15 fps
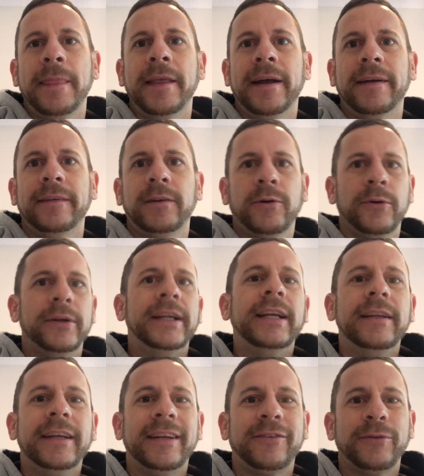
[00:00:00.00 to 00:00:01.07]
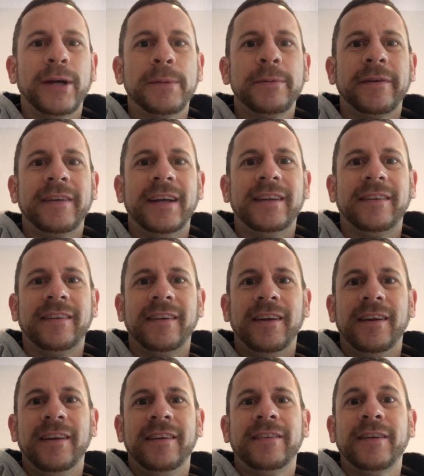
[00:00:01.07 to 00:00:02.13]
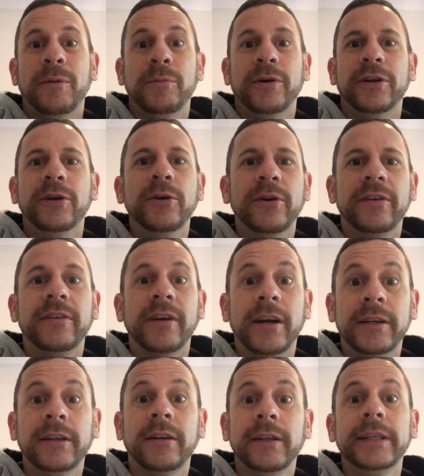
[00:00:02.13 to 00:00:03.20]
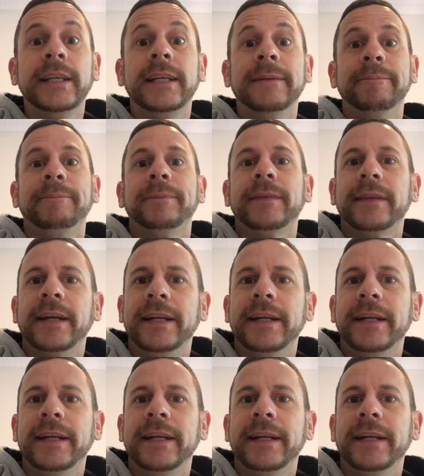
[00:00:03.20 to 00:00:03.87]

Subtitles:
That Cornelius represents someone who is unclean.